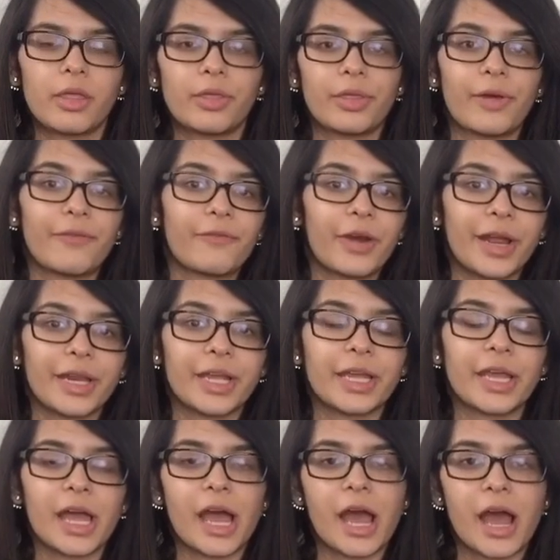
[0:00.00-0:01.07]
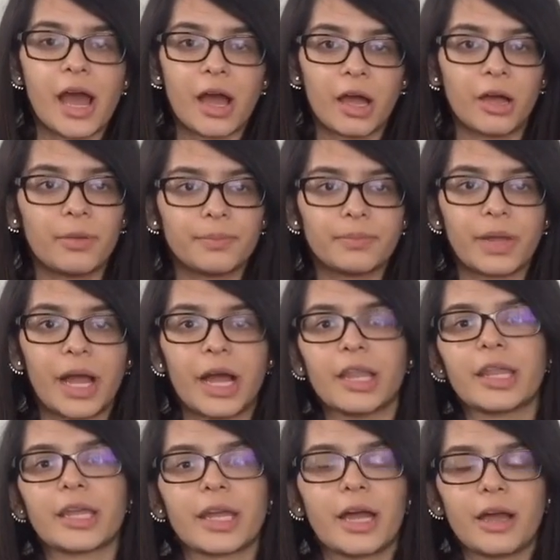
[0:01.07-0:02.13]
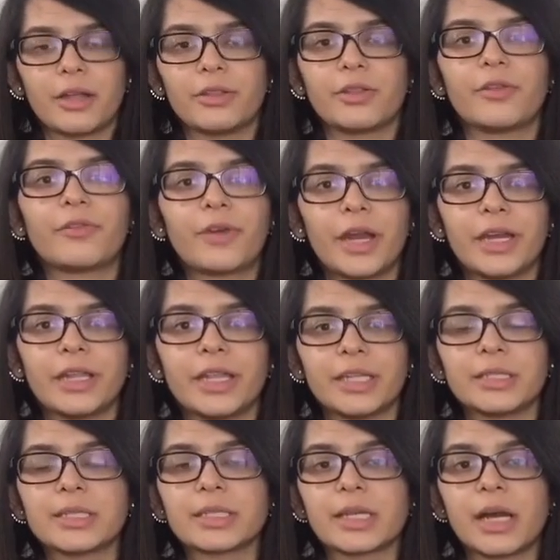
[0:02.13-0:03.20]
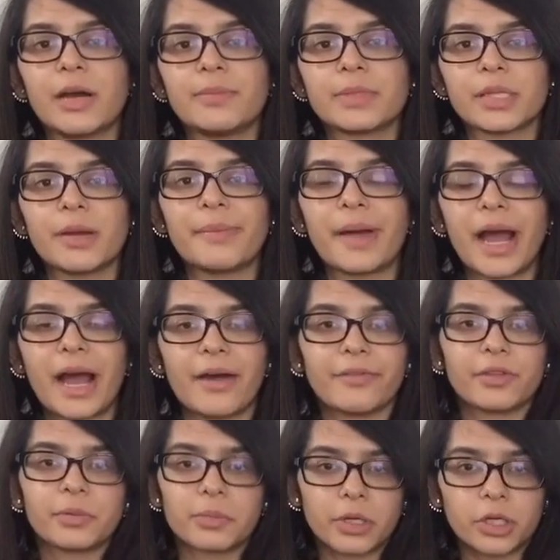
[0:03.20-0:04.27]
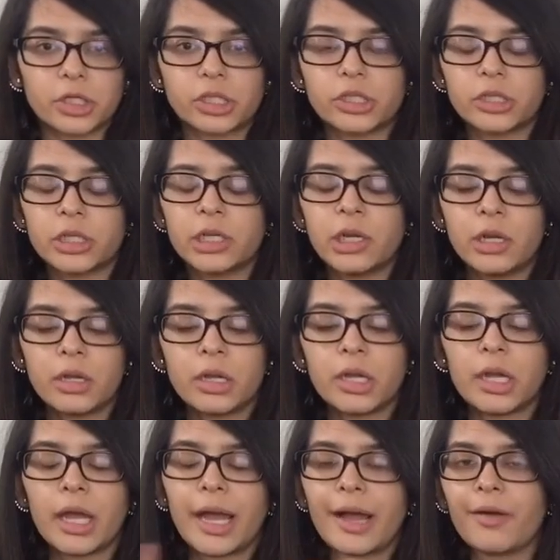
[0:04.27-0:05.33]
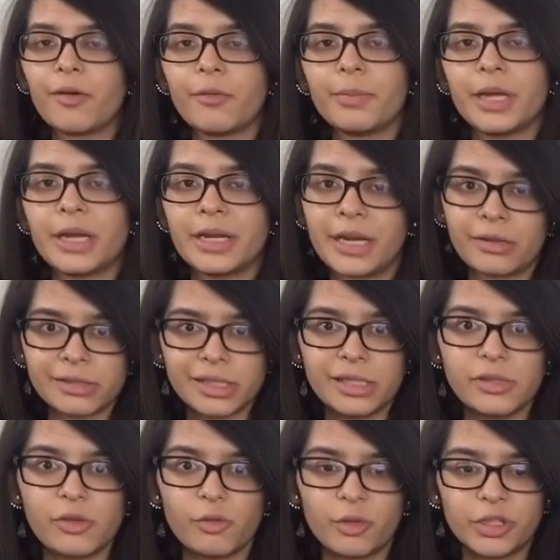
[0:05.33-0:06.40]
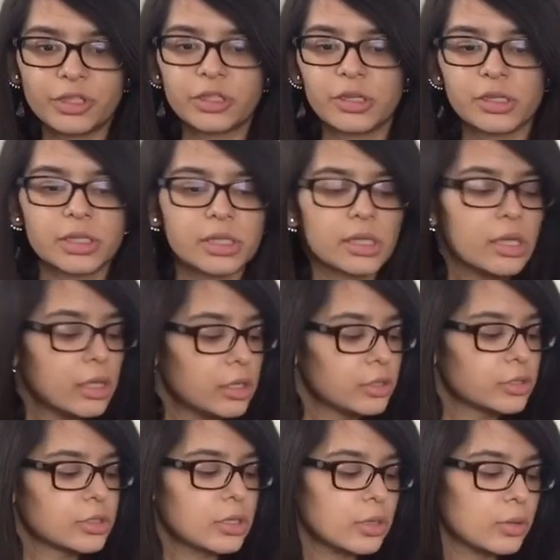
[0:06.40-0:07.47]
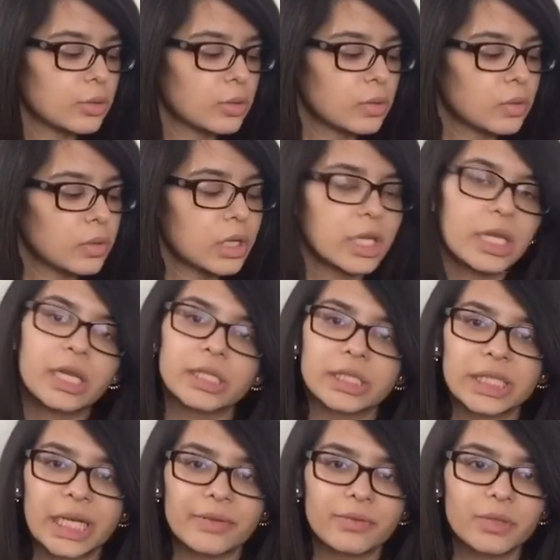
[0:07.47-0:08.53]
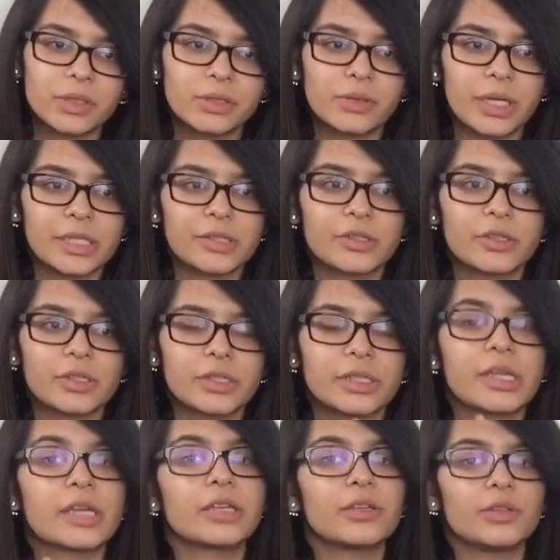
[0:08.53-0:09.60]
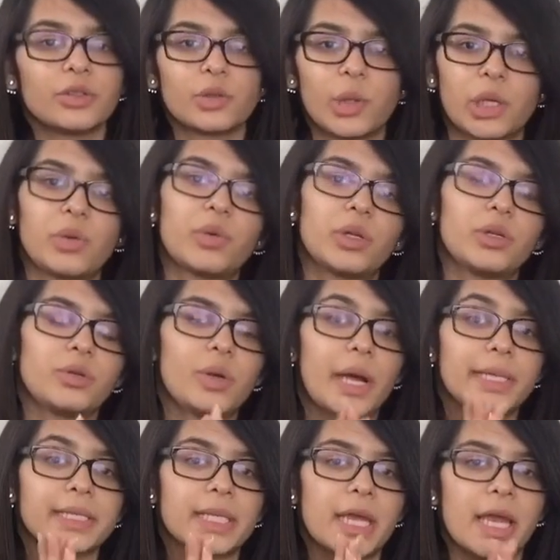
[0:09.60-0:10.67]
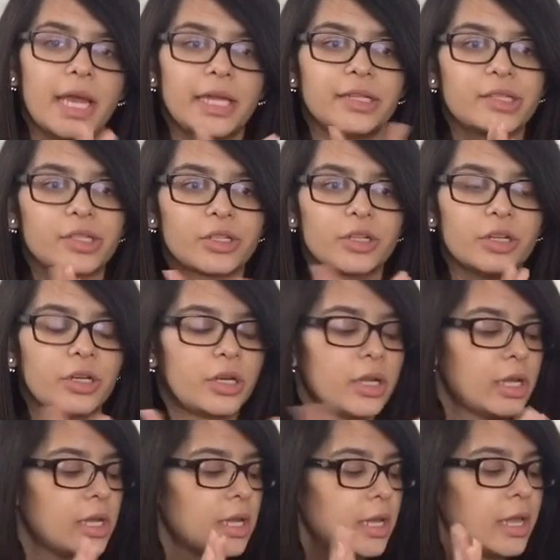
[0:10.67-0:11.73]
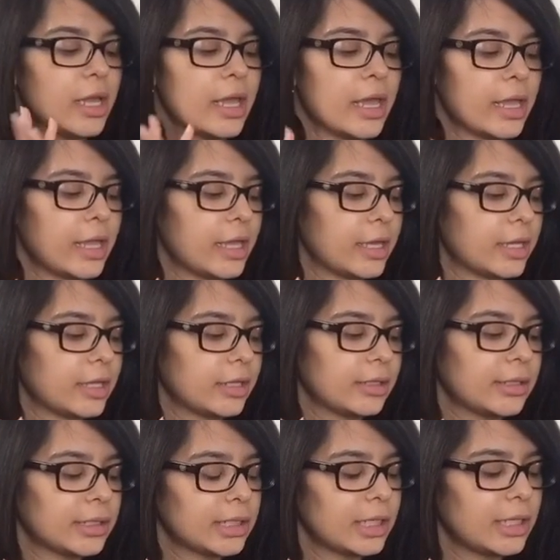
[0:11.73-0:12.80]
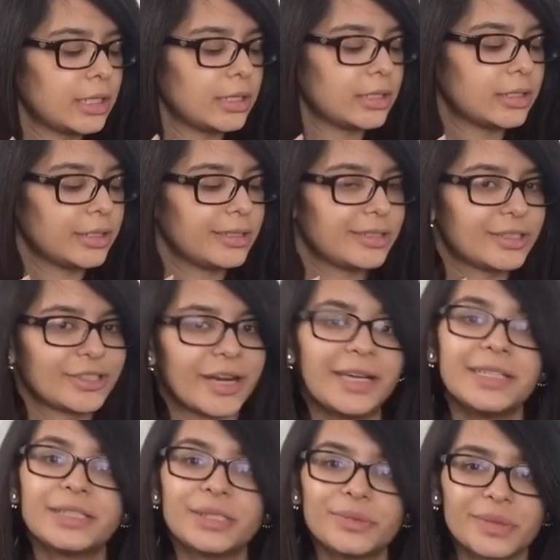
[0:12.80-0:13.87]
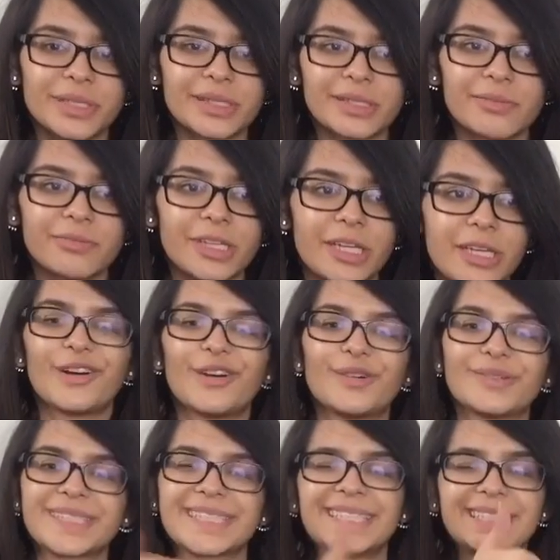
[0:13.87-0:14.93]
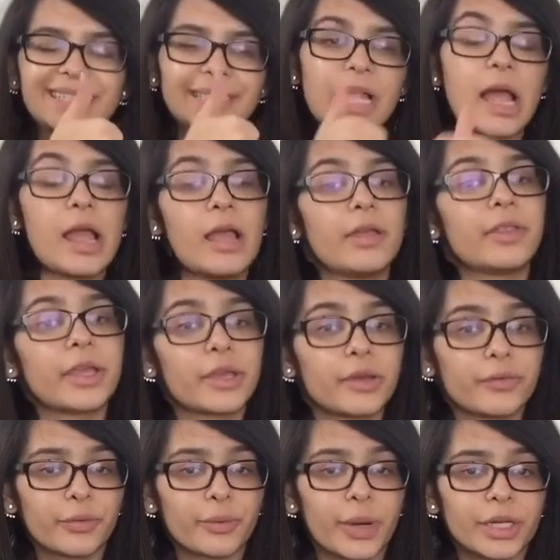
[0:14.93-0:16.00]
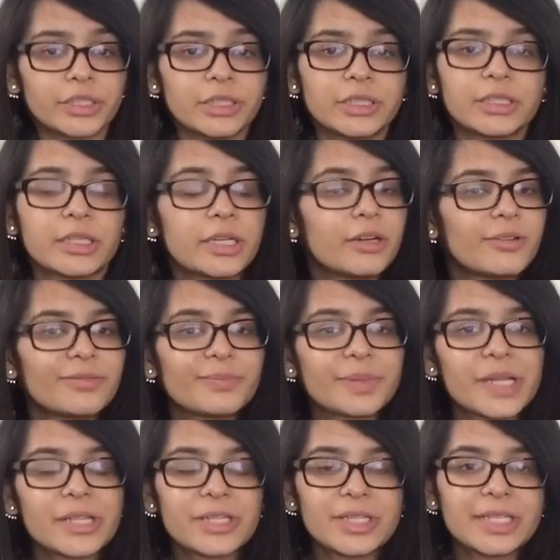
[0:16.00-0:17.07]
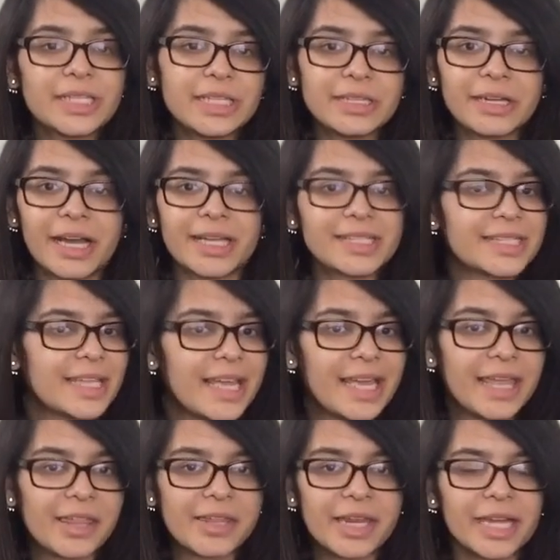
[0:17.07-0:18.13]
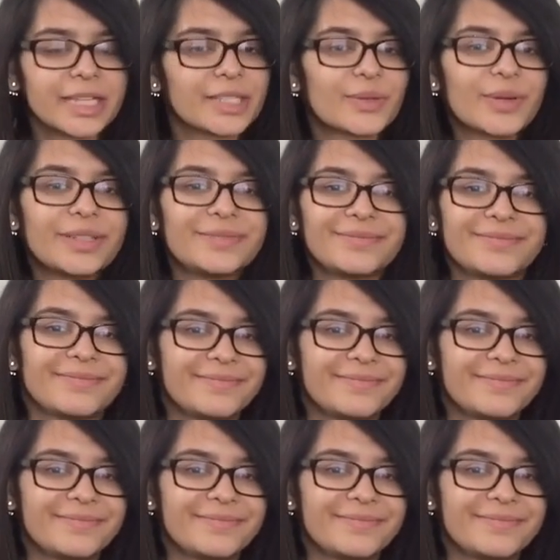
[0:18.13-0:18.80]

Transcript: the Friday, like the Friday that comes up after March 3rd, I will be announcing the winners. So good luck to everyone who enters. Thank you to anyone who has entered. and is trying to win something. So thank watching, and I hope to see you guys in the next one.